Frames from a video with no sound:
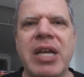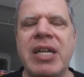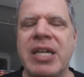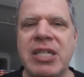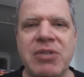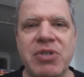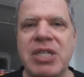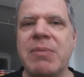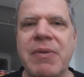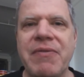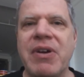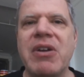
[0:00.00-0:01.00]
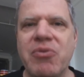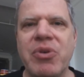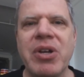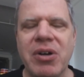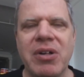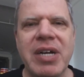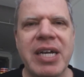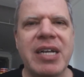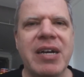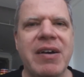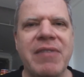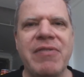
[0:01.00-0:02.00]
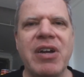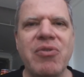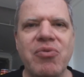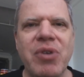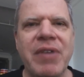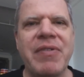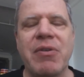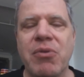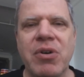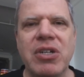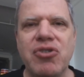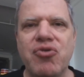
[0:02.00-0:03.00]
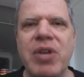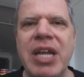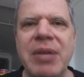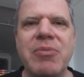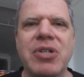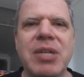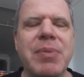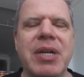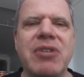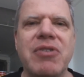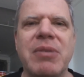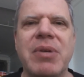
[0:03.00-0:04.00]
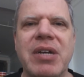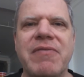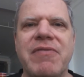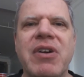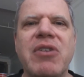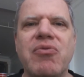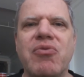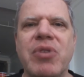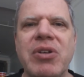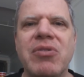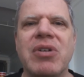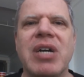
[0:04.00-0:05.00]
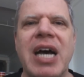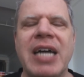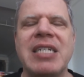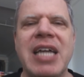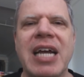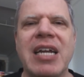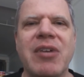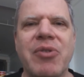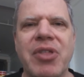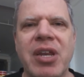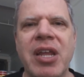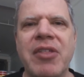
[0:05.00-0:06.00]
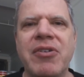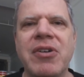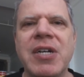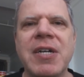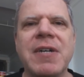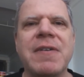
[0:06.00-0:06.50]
It seemed very real, if it were a dream or something, a dream, like a very real contact, like with another